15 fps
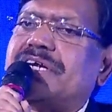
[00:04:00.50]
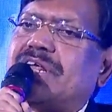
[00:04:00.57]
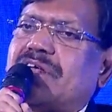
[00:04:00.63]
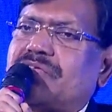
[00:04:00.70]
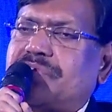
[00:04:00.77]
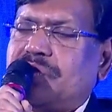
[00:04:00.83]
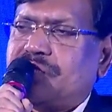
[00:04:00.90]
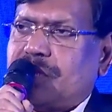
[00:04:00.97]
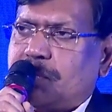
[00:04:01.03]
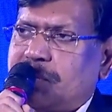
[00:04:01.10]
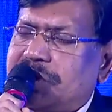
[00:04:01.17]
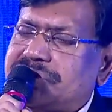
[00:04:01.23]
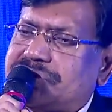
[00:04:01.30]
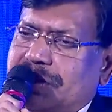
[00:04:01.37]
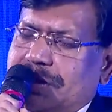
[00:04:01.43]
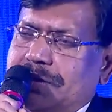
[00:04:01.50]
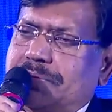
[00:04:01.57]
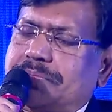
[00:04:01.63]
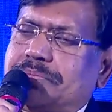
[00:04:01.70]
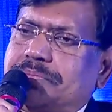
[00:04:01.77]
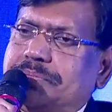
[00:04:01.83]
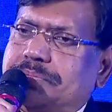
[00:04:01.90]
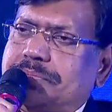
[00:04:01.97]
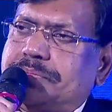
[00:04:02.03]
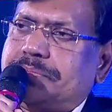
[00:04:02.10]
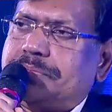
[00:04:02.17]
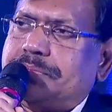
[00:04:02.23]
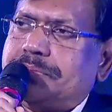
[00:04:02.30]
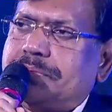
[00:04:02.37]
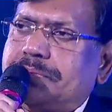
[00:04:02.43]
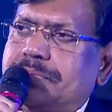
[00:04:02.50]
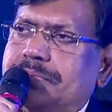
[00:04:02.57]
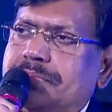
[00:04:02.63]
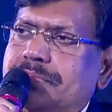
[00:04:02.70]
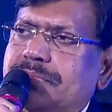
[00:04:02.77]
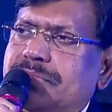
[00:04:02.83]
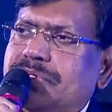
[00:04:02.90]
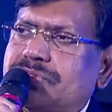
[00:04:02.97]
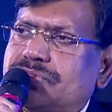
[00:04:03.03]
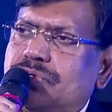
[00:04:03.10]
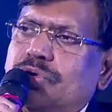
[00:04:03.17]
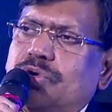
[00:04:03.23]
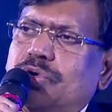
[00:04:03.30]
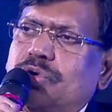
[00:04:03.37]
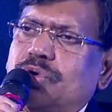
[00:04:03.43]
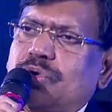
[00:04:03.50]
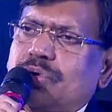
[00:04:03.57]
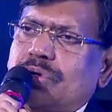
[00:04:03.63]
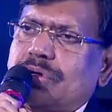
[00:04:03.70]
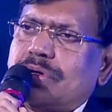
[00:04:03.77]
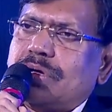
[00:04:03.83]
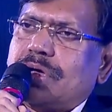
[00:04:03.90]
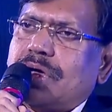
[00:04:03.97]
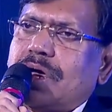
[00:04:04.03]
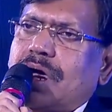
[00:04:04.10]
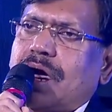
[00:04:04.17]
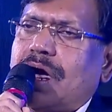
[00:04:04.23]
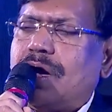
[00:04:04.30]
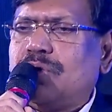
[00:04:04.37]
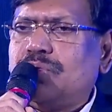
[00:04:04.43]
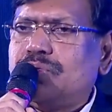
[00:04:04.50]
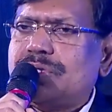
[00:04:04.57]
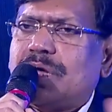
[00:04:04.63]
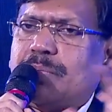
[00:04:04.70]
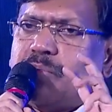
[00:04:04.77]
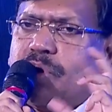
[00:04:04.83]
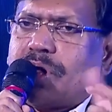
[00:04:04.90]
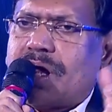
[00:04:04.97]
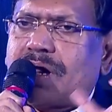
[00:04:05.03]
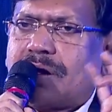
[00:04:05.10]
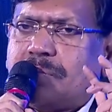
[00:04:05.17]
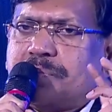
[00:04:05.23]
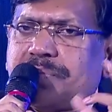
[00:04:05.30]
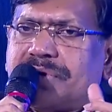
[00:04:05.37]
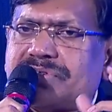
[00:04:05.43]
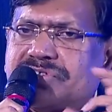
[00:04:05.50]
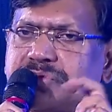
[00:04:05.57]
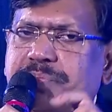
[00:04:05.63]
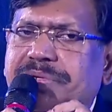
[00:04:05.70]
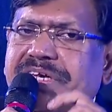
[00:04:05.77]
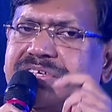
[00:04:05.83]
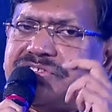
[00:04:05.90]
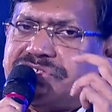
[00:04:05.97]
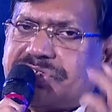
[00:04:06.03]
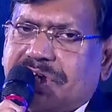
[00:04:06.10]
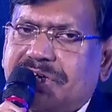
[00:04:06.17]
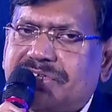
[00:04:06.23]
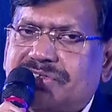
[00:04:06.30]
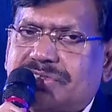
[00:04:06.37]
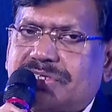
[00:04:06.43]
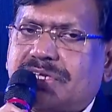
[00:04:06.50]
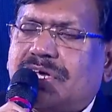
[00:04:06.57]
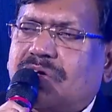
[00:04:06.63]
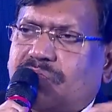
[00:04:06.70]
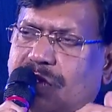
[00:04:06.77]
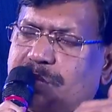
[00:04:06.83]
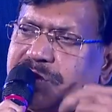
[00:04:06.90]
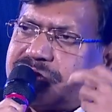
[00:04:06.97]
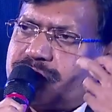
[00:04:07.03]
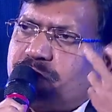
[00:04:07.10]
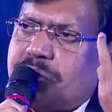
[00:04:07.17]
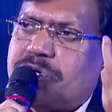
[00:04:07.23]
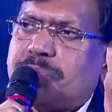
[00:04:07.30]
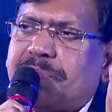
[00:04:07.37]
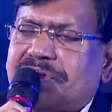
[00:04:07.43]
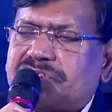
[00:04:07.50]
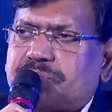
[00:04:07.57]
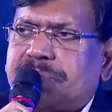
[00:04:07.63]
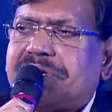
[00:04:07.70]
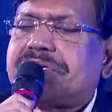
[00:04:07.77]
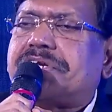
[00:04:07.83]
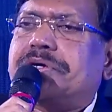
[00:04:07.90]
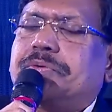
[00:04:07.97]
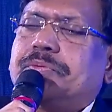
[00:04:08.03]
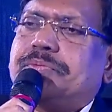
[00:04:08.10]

of information. So, how the moral compass is being changed from a student perspective?